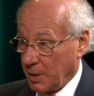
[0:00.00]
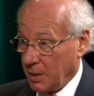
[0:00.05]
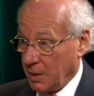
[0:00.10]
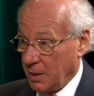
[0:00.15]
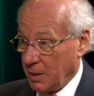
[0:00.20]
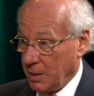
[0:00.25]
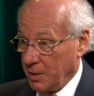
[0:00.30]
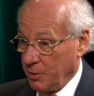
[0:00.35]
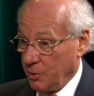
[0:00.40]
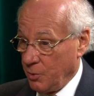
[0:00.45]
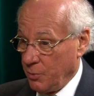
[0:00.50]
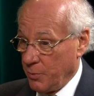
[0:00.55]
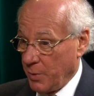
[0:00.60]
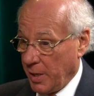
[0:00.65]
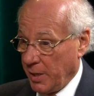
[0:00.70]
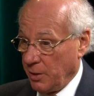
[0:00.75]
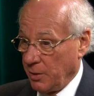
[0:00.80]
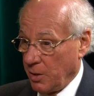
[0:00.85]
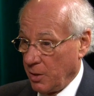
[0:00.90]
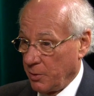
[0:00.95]
Uh, you
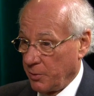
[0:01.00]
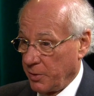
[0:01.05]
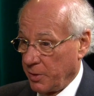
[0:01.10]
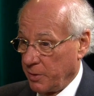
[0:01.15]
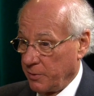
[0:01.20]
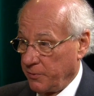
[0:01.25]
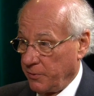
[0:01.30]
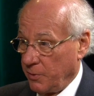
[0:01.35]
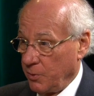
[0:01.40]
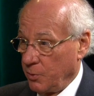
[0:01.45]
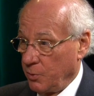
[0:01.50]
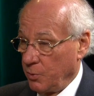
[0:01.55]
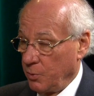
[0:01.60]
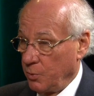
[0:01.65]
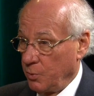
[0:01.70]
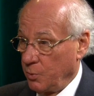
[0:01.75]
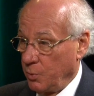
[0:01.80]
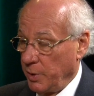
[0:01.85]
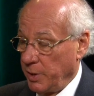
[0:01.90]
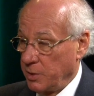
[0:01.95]
may know that a
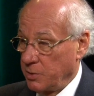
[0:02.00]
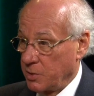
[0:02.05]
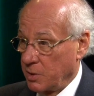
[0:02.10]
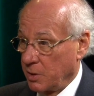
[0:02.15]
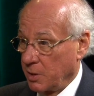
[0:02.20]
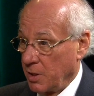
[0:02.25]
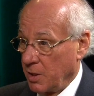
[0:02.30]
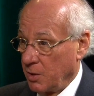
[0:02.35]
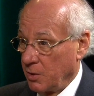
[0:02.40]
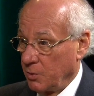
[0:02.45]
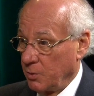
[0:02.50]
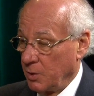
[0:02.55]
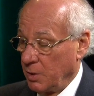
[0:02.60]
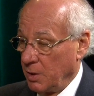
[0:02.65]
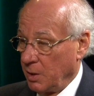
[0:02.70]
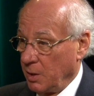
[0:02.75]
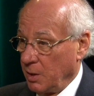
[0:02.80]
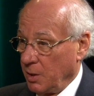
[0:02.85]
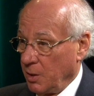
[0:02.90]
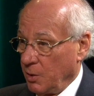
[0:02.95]
few weeks ago,
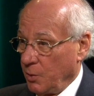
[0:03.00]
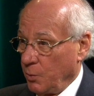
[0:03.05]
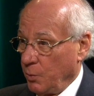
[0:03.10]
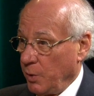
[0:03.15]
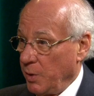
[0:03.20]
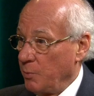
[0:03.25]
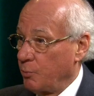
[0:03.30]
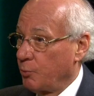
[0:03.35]
we